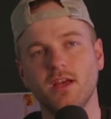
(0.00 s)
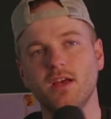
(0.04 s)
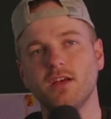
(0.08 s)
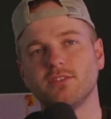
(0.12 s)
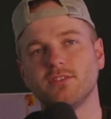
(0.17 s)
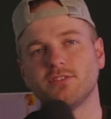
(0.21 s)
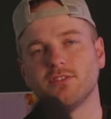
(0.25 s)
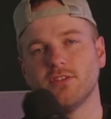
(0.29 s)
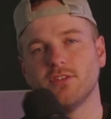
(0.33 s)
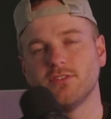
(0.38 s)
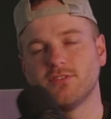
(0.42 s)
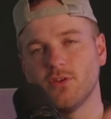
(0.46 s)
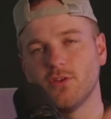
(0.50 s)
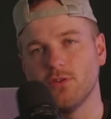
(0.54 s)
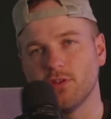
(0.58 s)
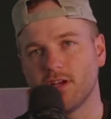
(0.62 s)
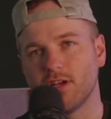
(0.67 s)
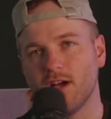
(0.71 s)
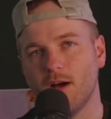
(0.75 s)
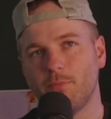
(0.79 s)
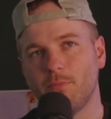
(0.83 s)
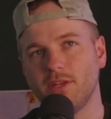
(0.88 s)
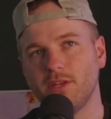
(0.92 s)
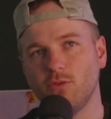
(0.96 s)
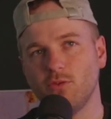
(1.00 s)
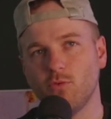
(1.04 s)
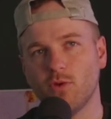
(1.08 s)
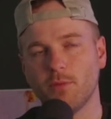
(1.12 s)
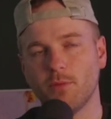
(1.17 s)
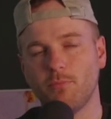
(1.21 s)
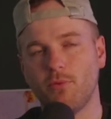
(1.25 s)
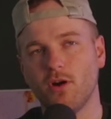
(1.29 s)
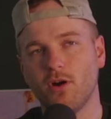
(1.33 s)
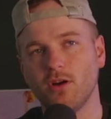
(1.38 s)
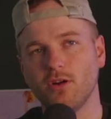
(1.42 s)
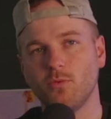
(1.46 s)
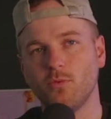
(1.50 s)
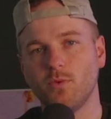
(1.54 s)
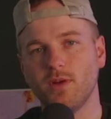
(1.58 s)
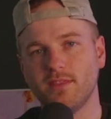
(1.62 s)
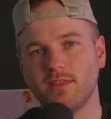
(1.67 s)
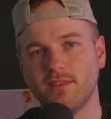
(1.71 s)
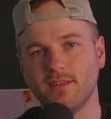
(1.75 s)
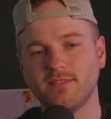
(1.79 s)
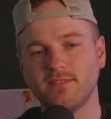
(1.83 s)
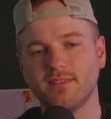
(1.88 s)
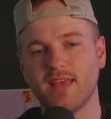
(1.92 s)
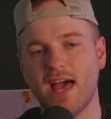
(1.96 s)
So the company you want to partner with
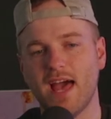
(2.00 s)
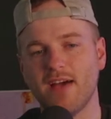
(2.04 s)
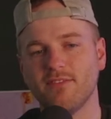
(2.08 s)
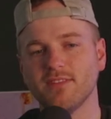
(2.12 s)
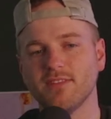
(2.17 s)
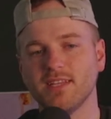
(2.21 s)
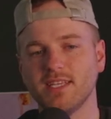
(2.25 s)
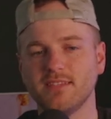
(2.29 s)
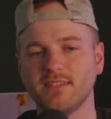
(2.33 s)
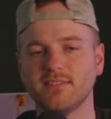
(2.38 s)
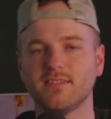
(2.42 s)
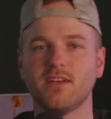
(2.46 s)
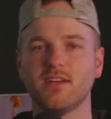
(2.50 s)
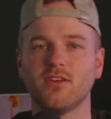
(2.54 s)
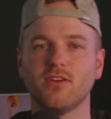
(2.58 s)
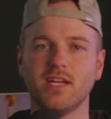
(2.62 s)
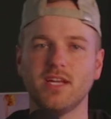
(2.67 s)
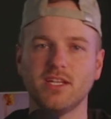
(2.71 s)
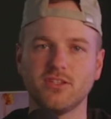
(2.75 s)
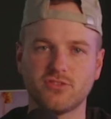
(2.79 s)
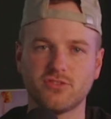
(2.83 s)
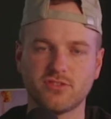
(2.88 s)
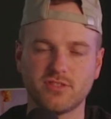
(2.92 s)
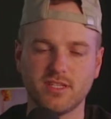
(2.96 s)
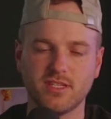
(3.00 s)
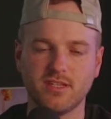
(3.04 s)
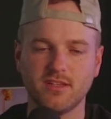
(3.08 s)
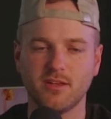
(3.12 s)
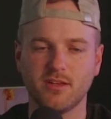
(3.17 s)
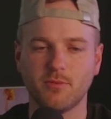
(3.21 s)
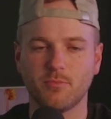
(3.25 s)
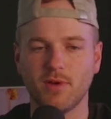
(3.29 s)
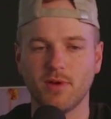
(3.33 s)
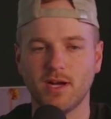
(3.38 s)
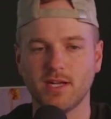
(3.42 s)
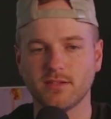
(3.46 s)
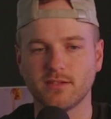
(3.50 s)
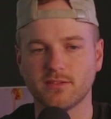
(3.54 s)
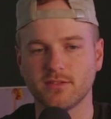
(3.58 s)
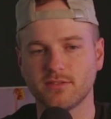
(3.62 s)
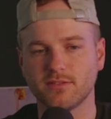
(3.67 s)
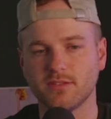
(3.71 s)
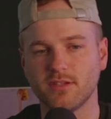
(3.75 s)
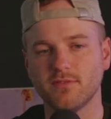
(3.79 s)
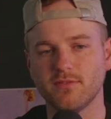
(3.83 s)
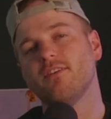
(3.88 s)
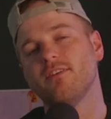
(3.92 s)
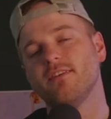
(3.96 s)
needs to have leads that are interested in their product or service.